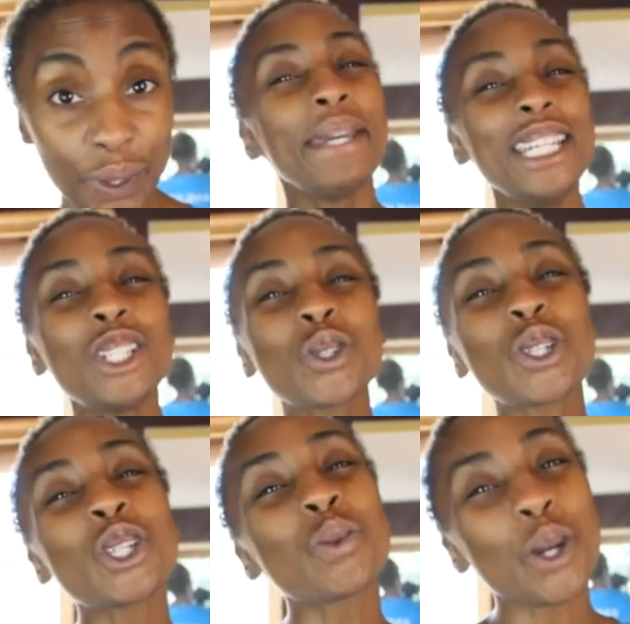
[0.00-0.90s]
Be
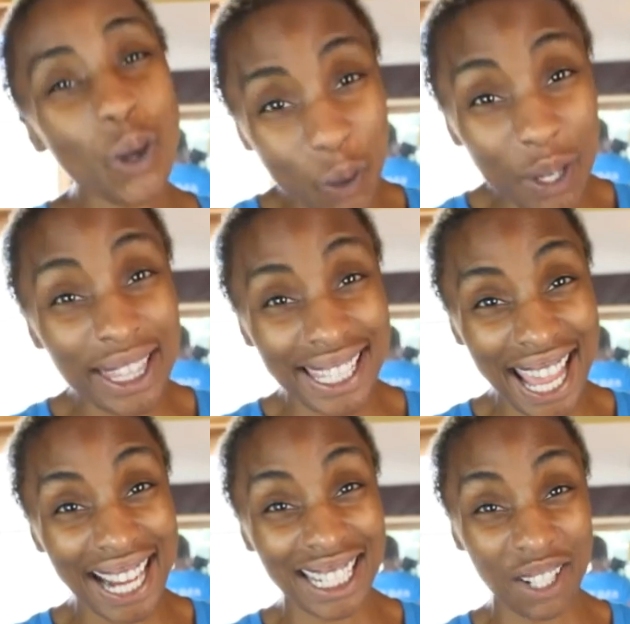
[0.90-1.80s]
sure to record this
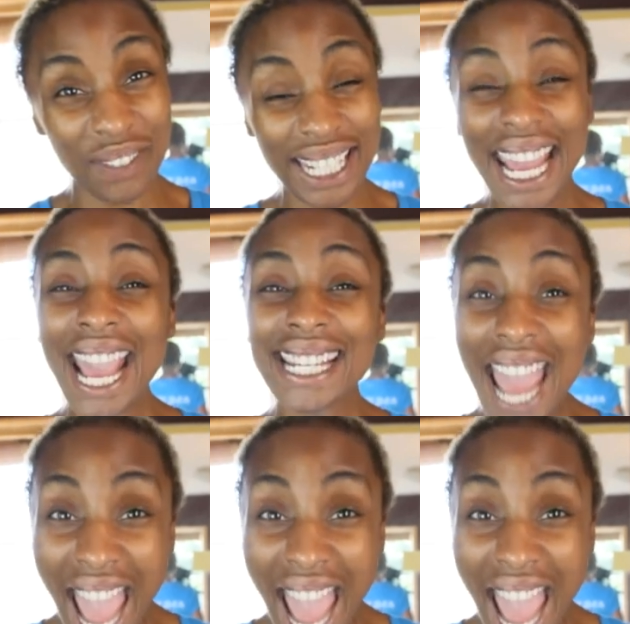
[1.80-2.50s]
activity and